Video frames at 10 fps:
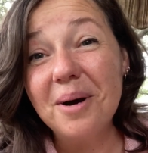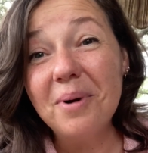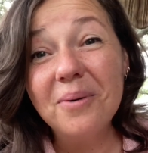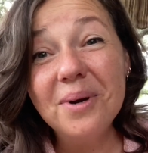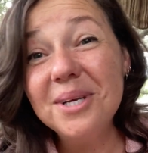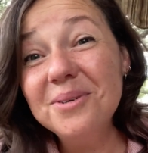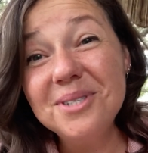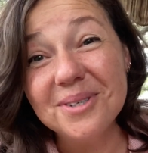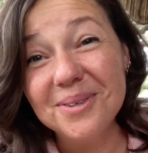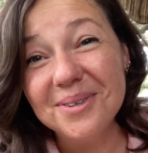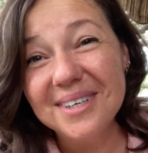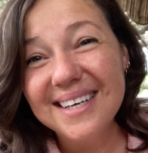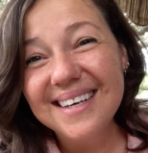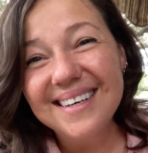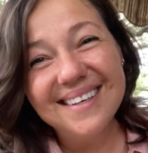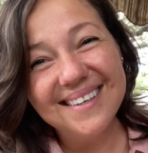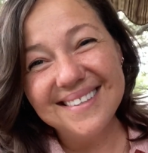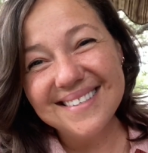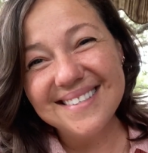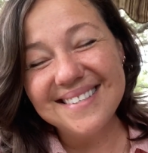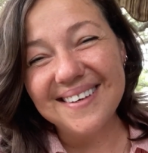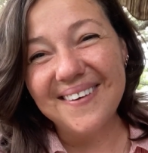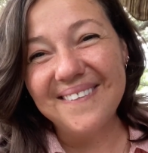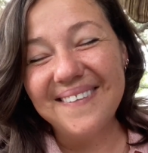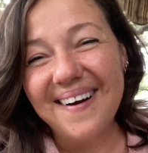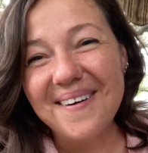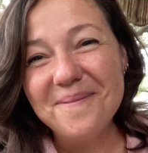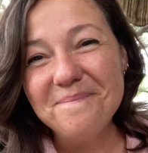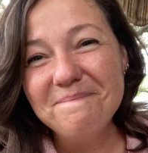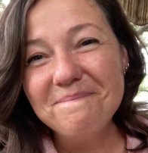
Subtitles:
about what you do. So